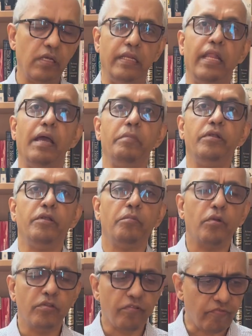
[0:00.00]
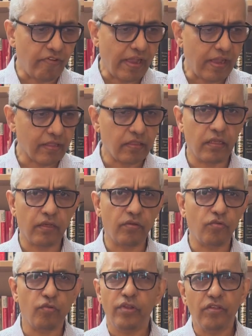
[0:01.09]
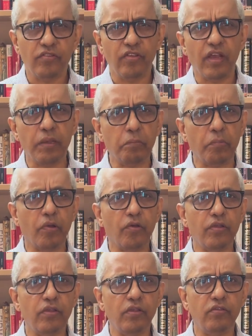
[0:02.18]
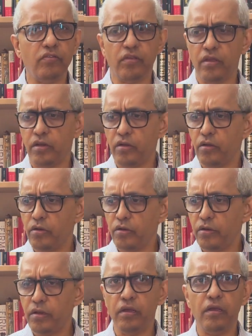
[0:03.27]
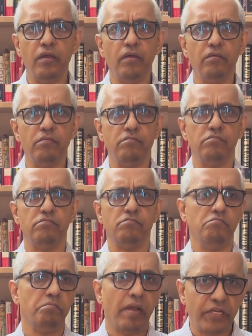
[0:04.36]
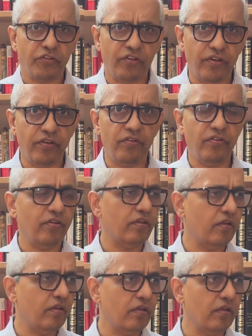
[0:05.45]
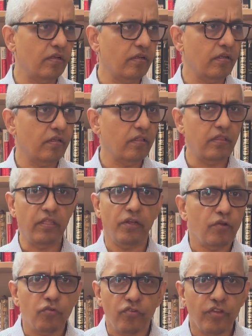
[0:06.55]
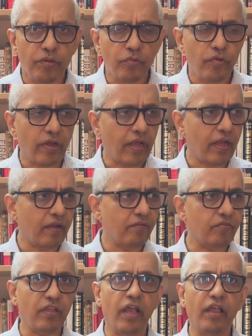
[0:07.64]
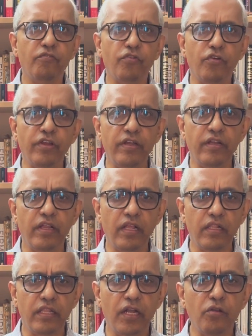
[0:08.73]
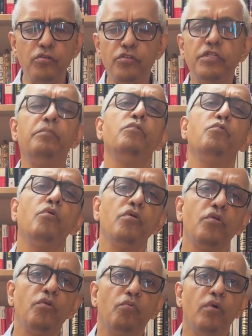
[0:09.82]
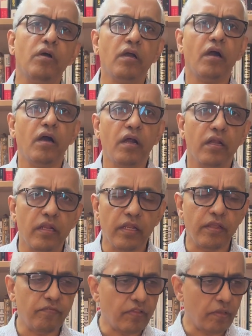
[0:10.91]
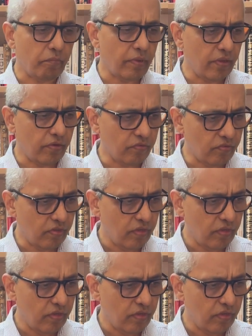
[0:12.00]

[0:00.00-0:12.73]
lament about the fact that today's young employees are not passionate? They don't seem to have the eye for detail. They don't seem to want to work hard and give their best.